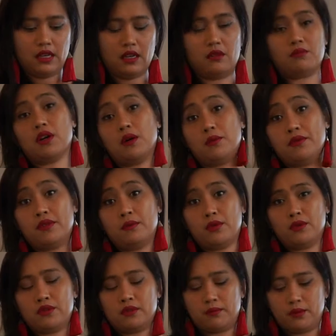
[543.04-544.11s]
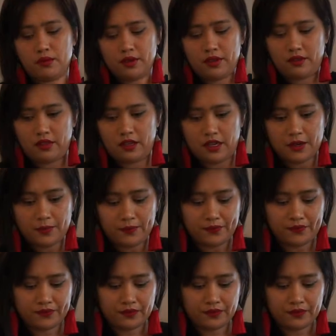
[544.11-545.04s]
And probably the most important thing